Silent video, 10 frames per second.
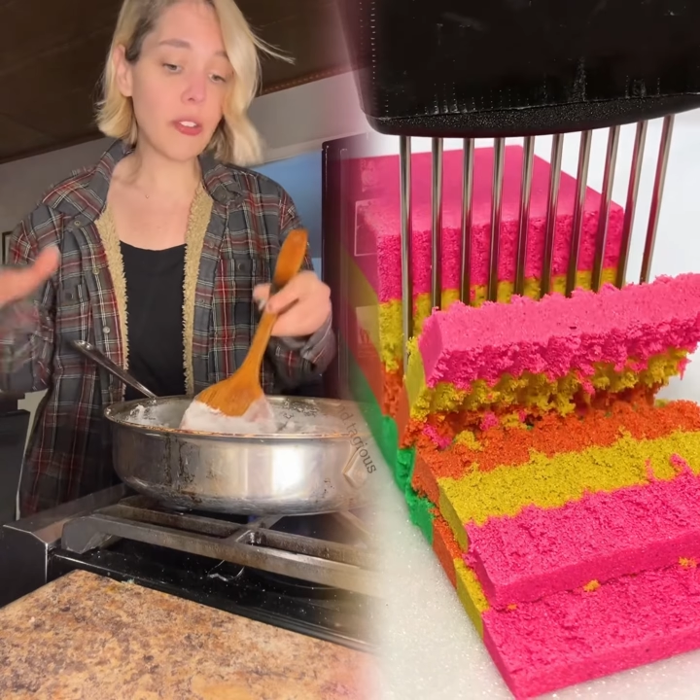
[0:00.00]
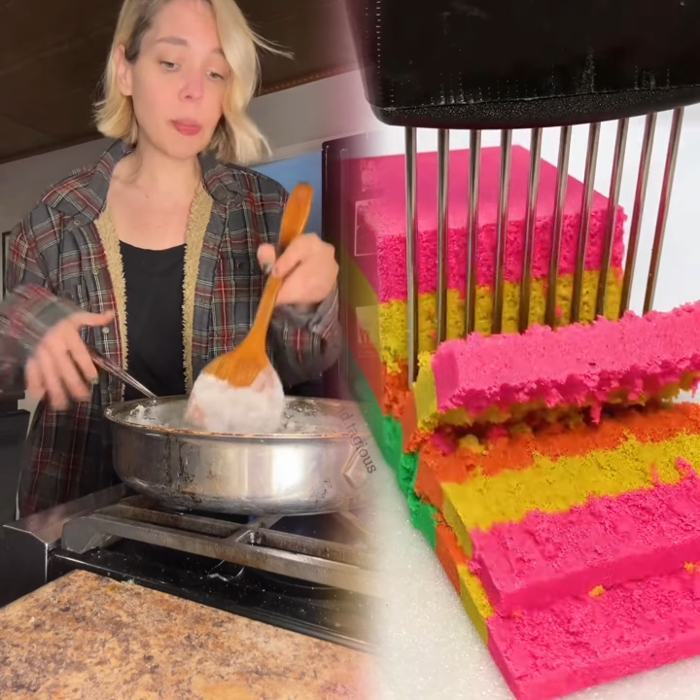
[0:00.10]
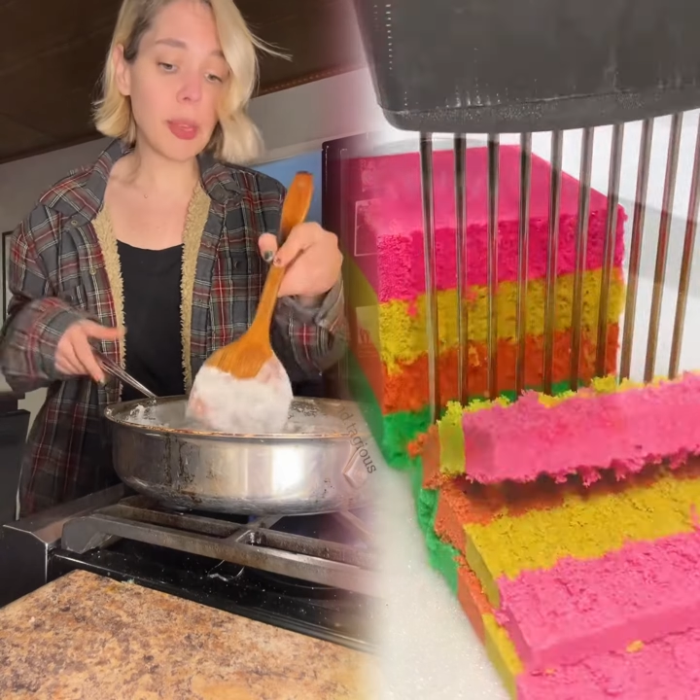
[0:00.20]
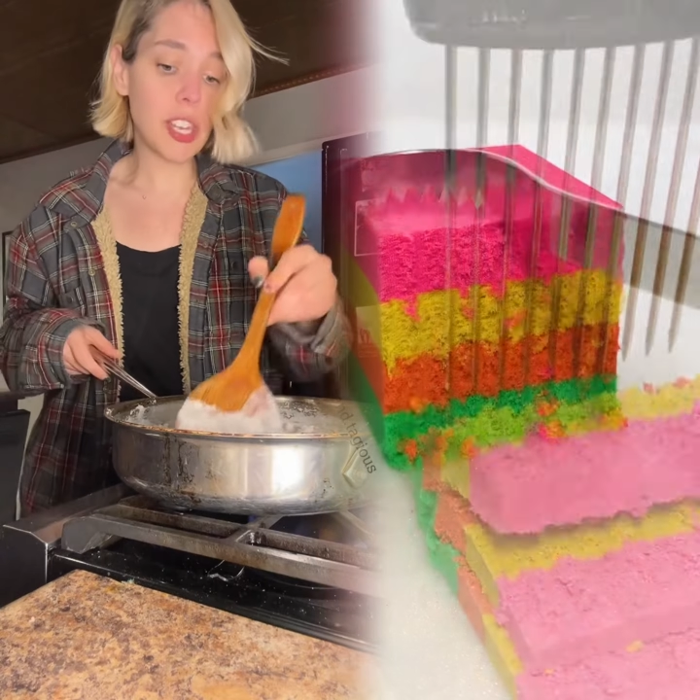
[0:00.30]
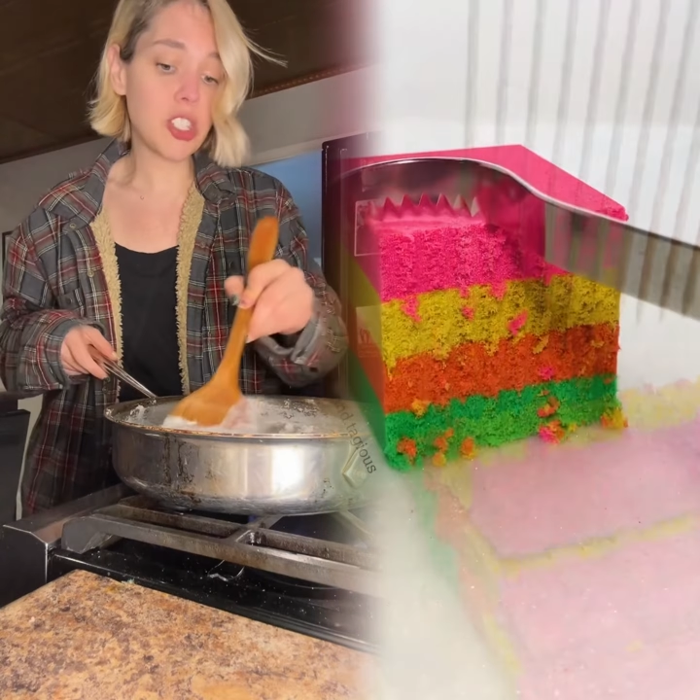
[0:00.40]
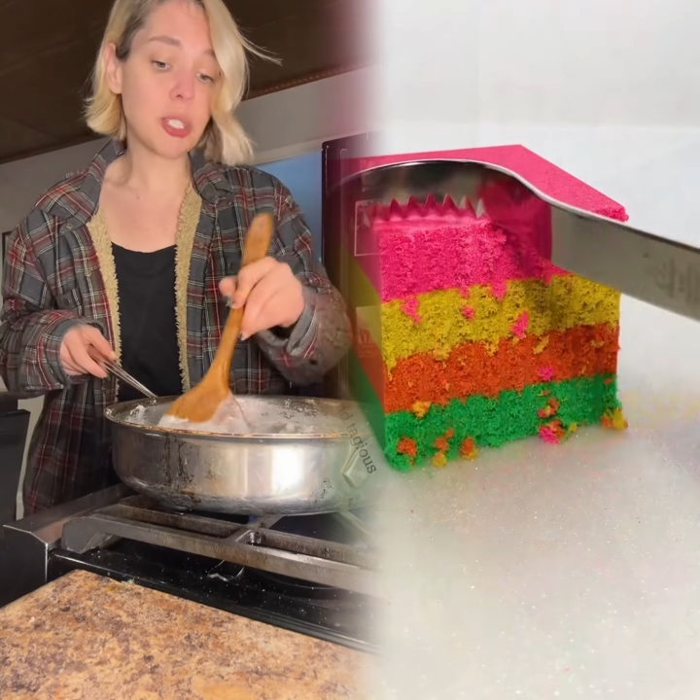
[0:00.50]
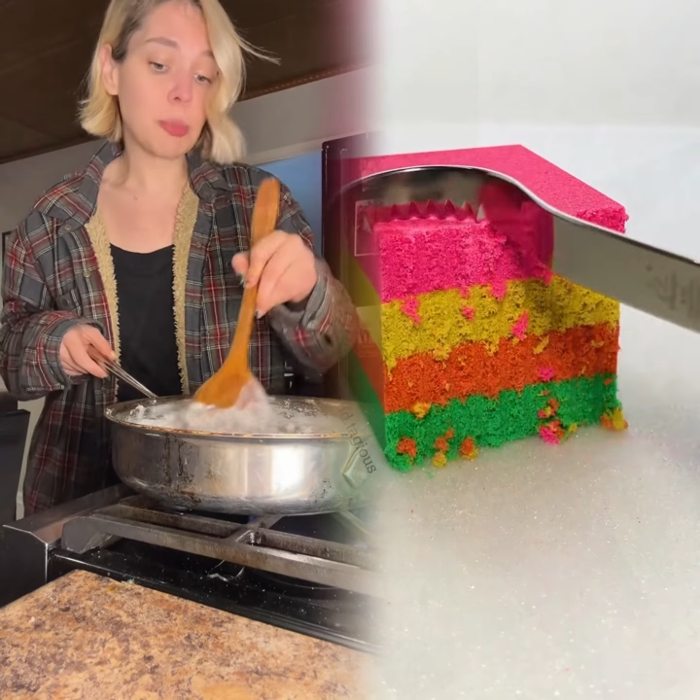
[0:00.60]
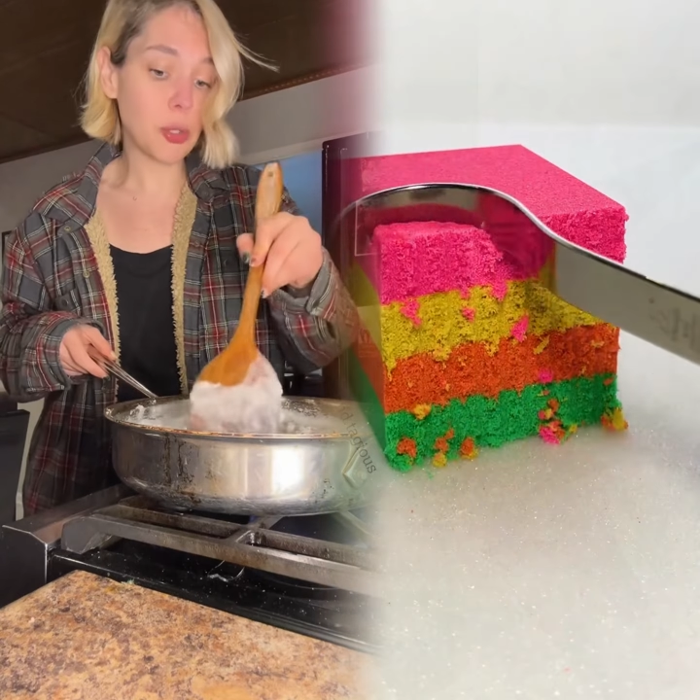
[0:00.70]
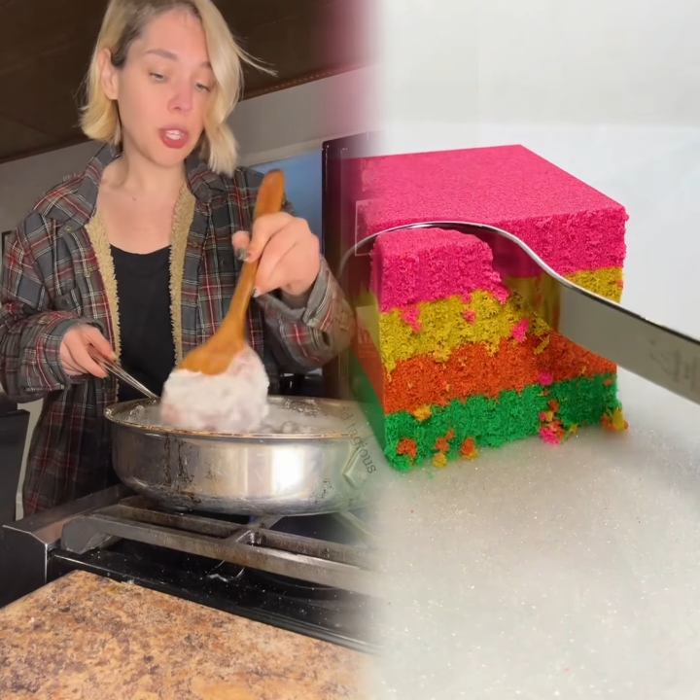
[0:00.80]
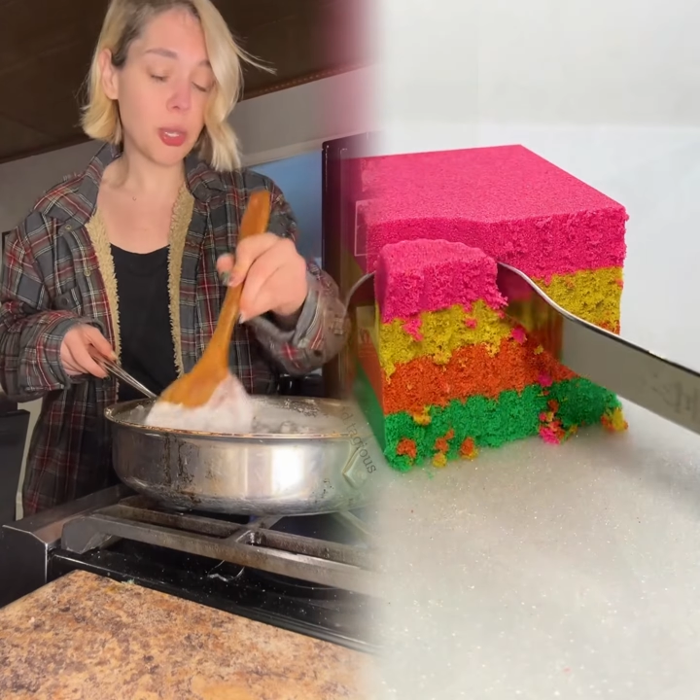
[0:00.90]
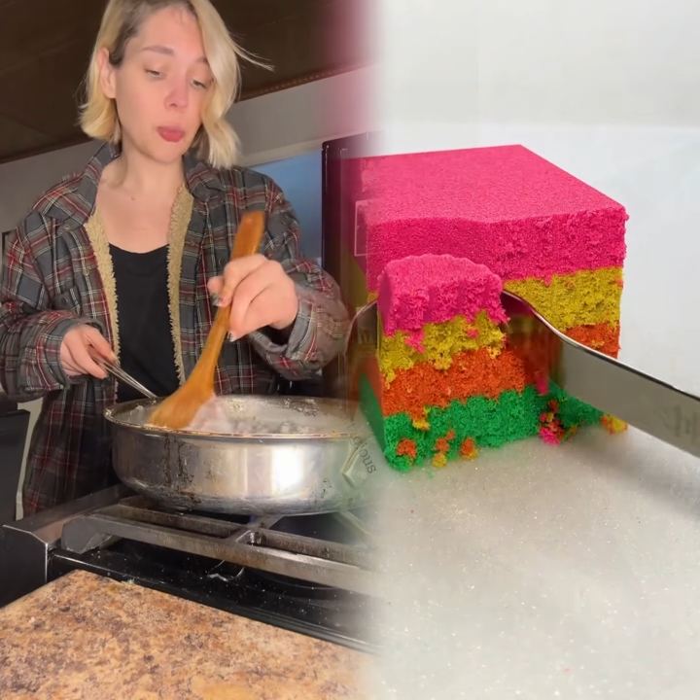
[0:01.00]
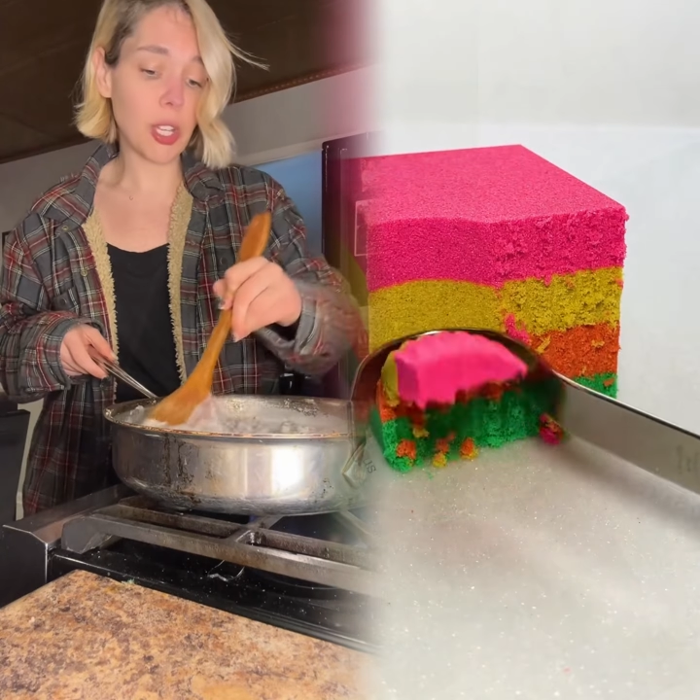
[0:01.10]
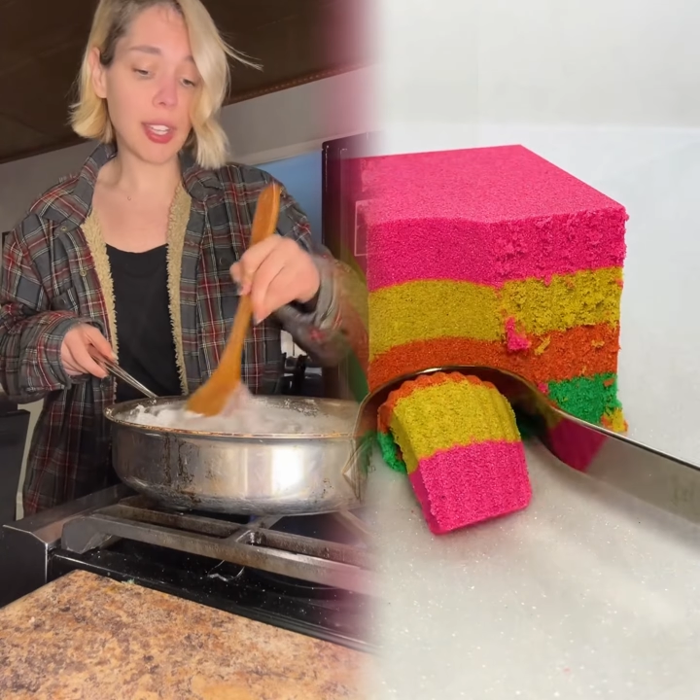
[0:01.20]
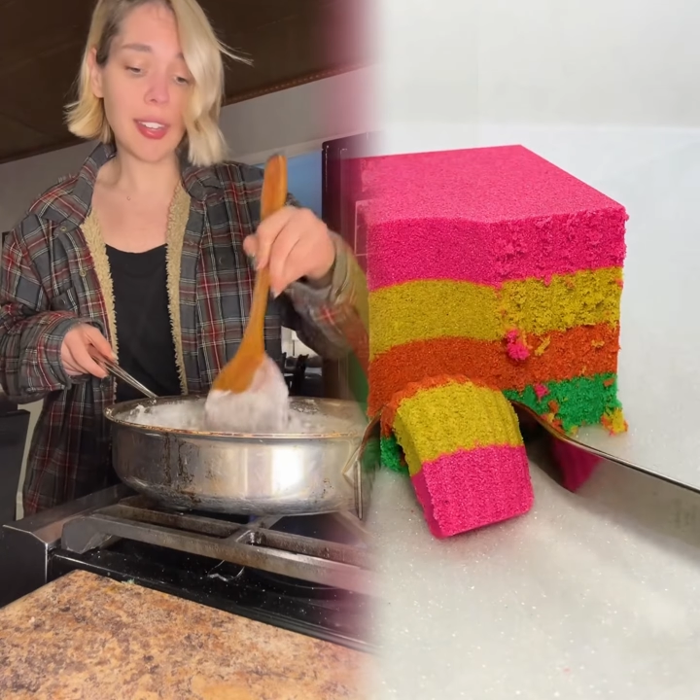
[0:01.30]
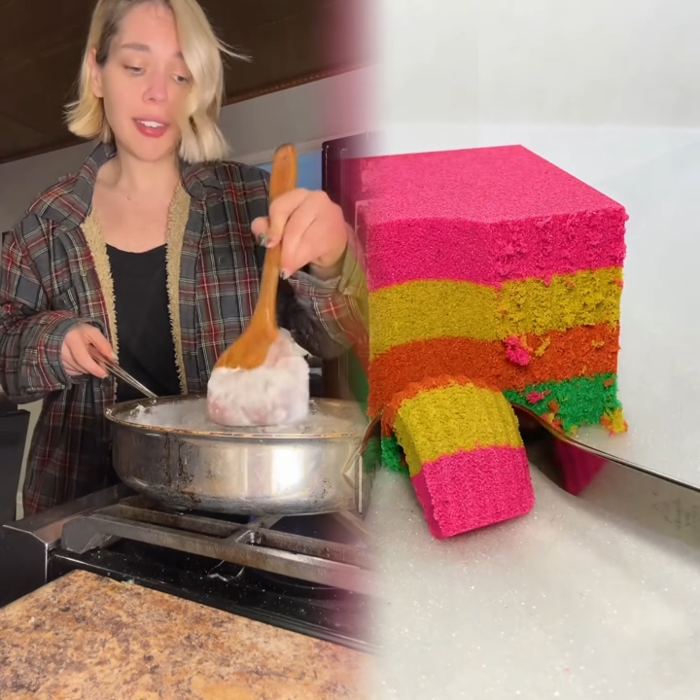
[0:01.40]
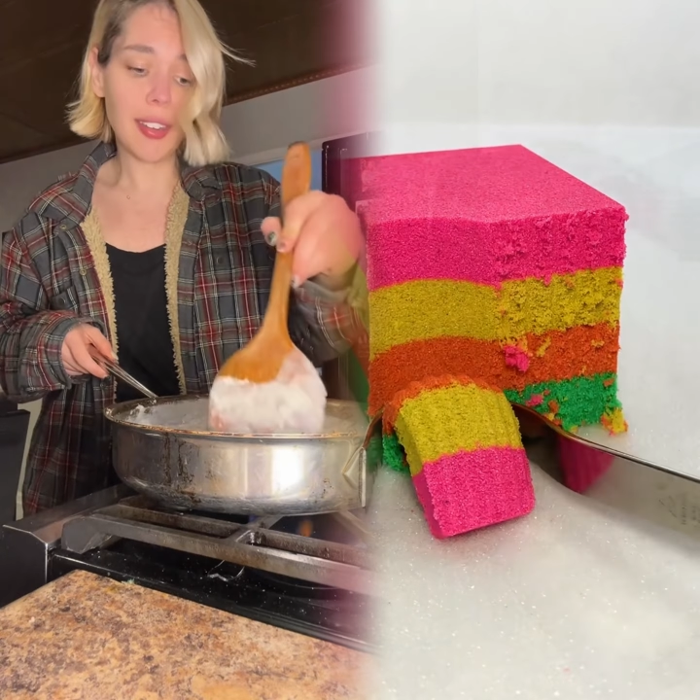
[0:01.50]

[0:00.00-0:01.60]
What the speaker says: much milk you want.